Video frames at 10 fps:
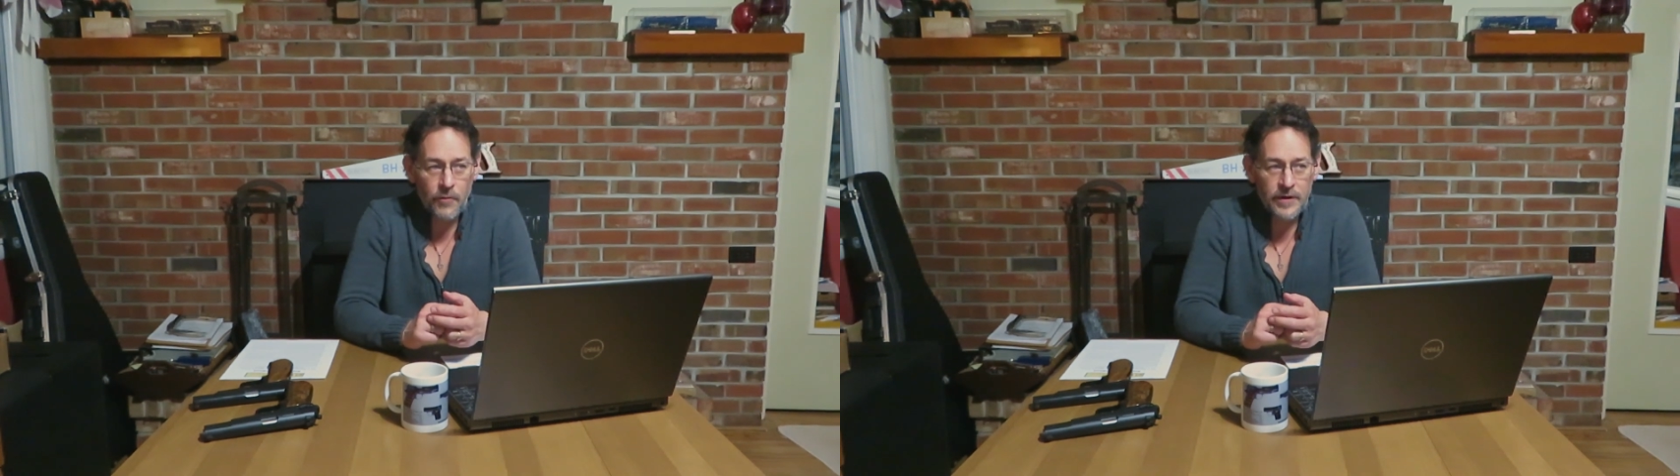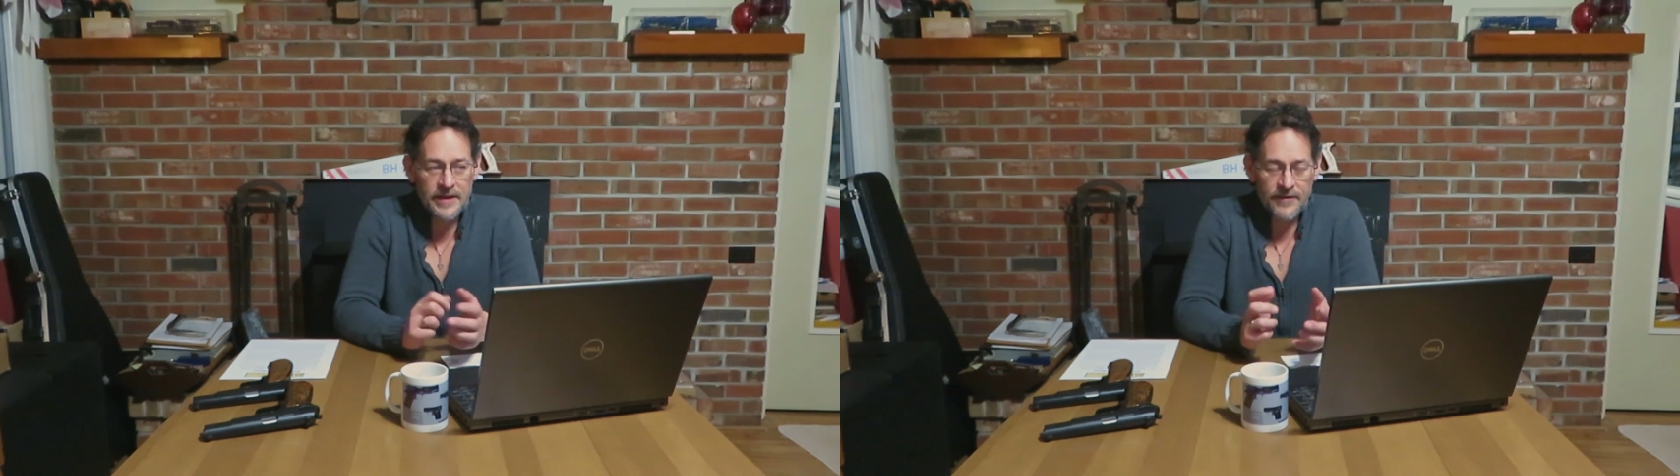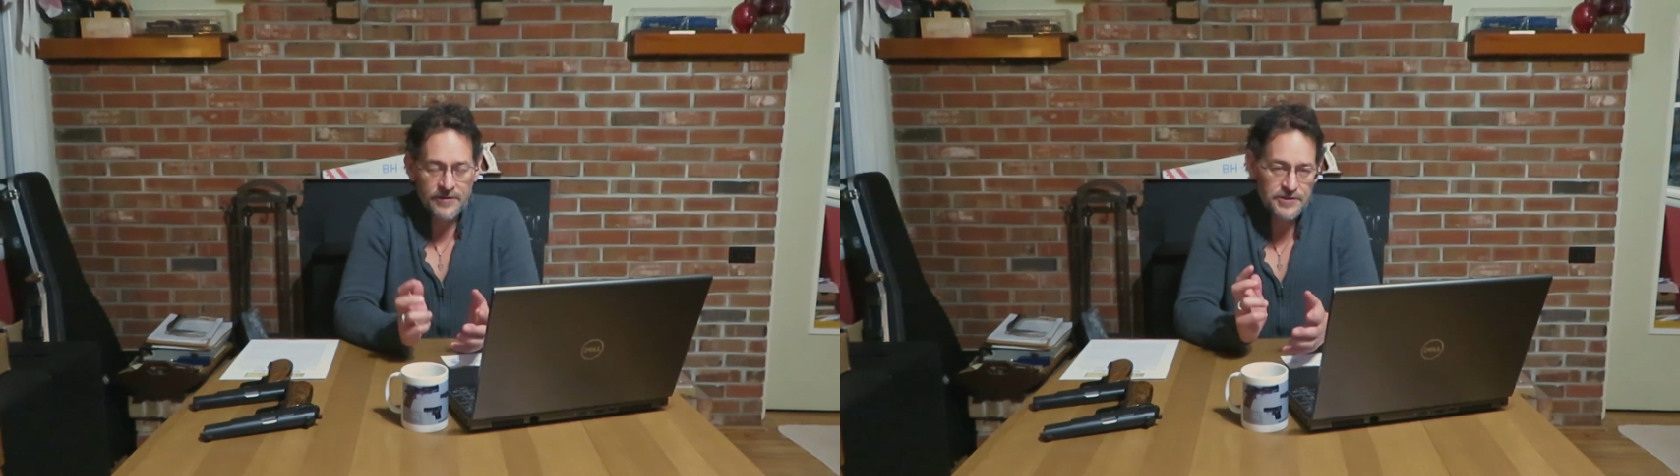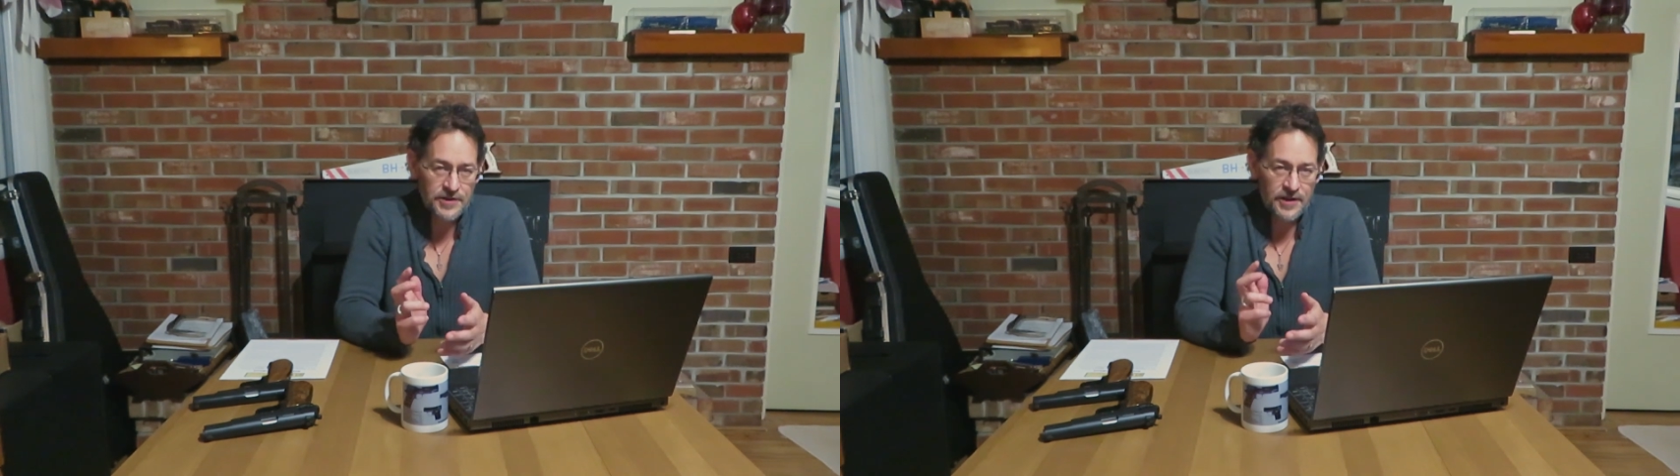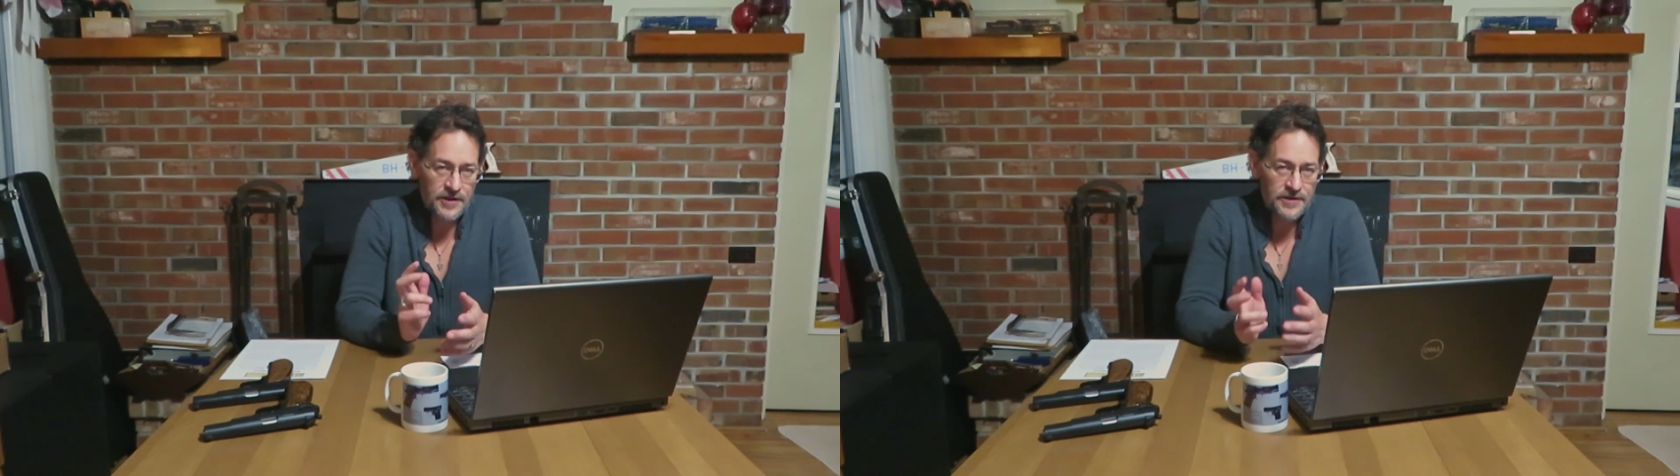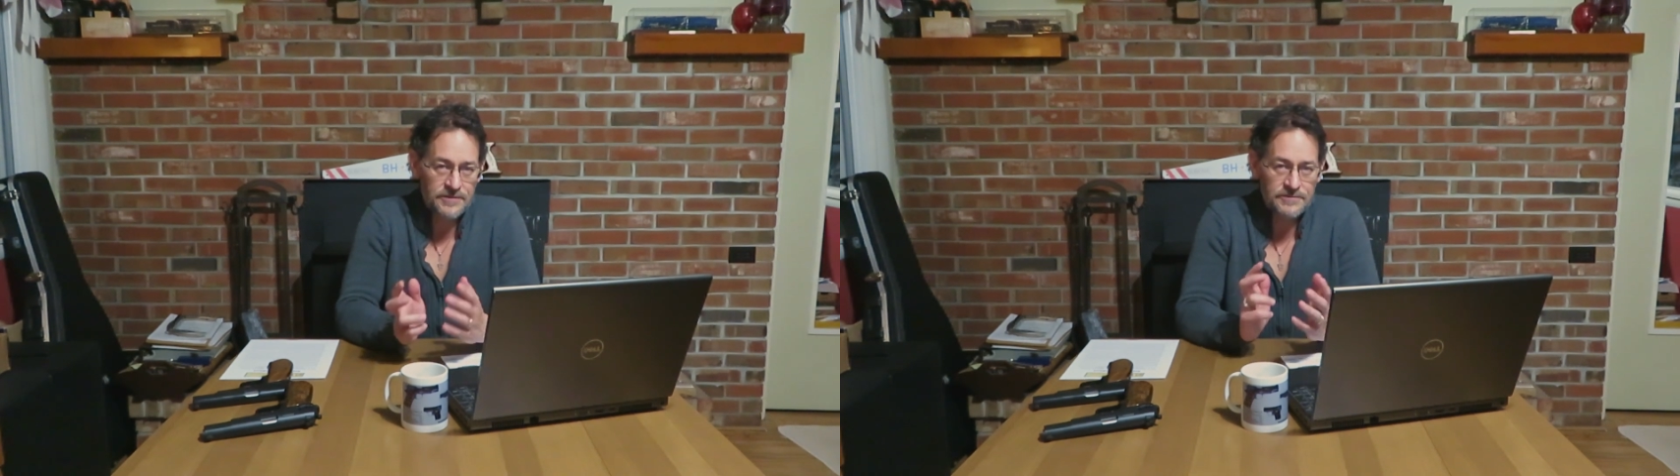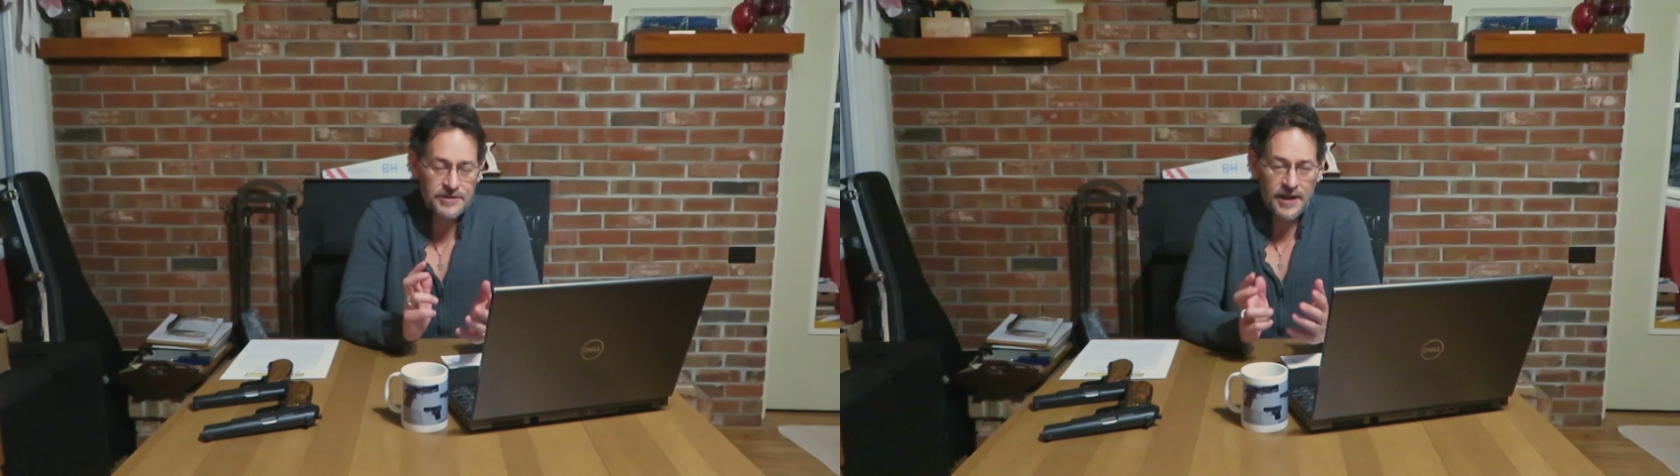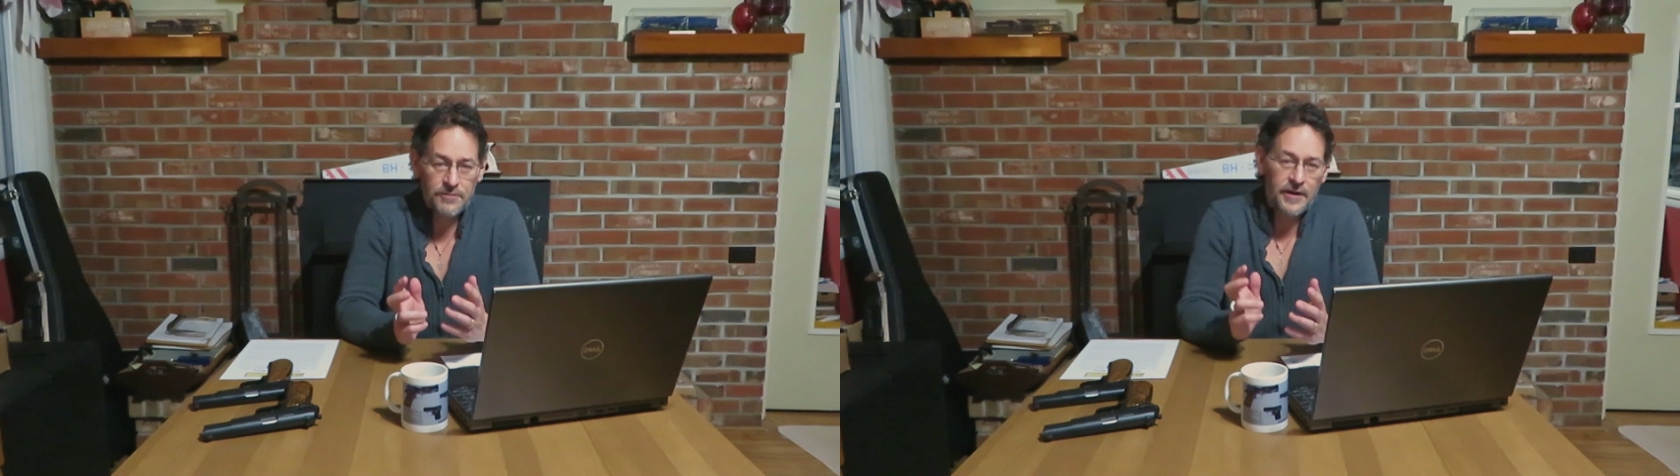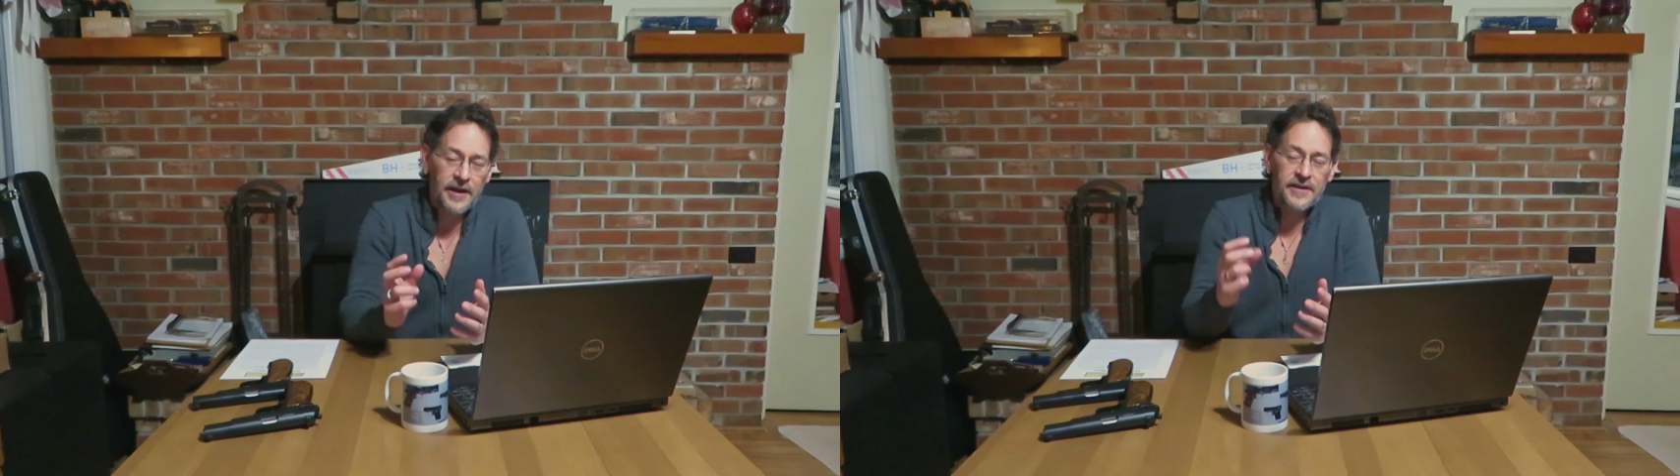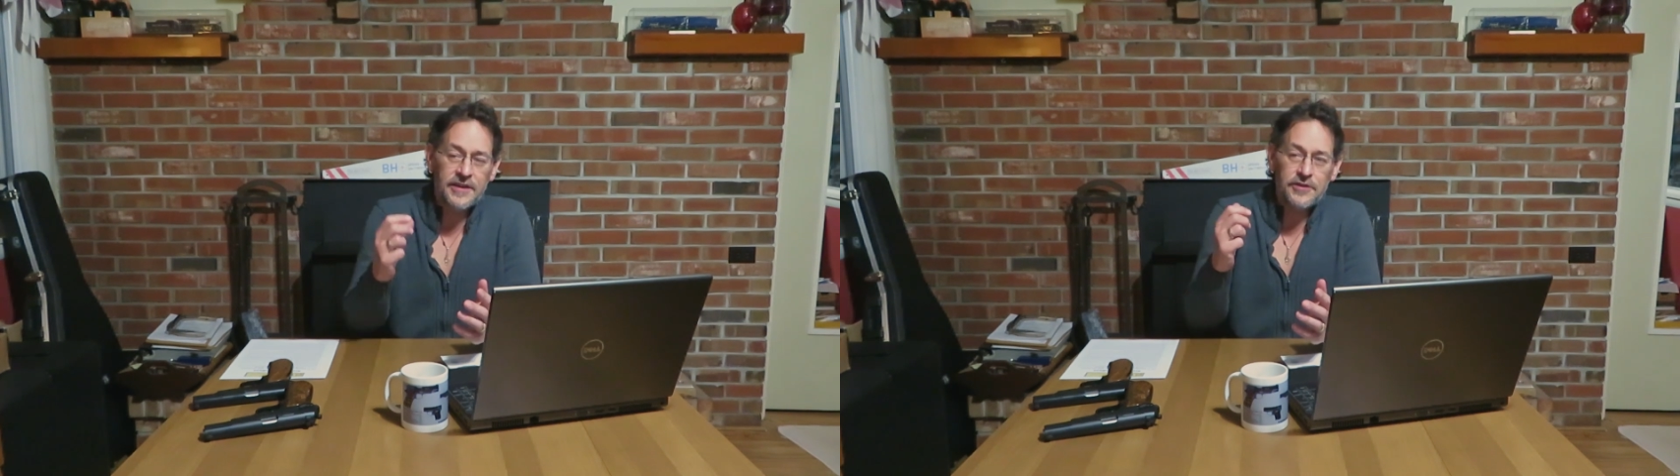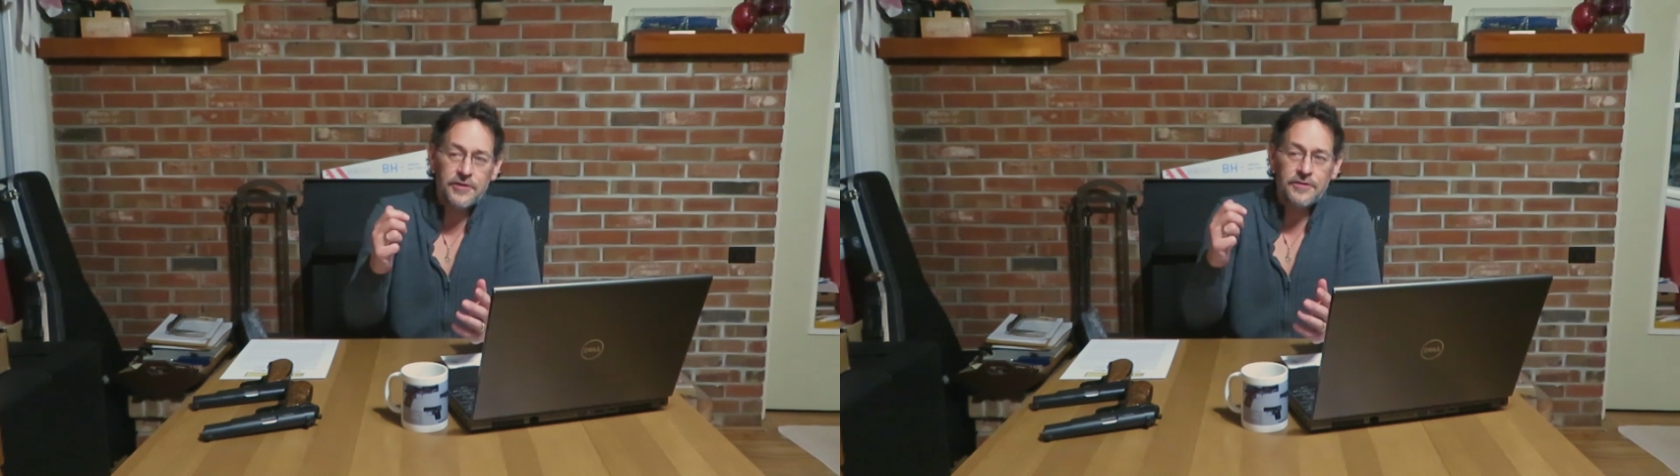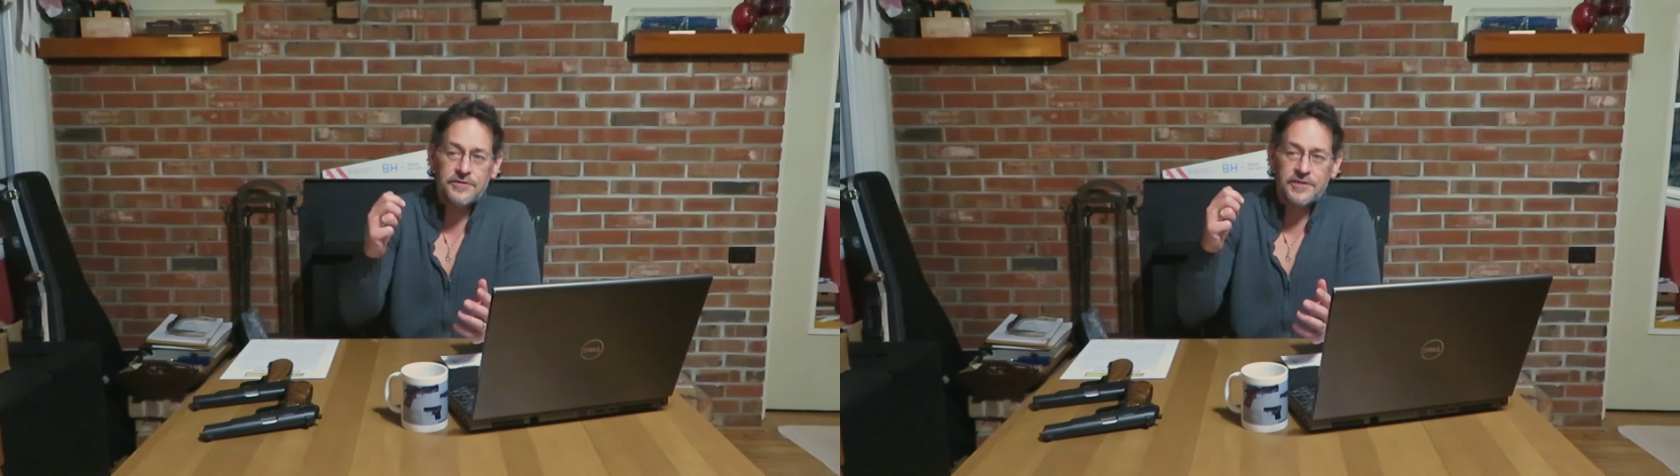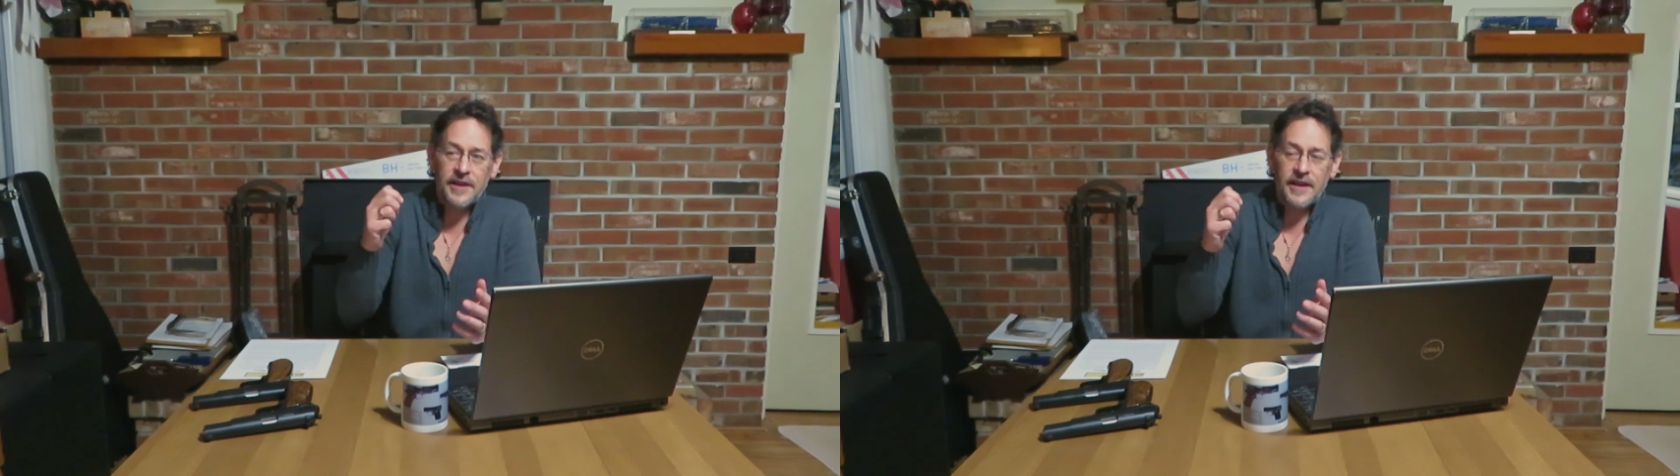We never saw John Browning use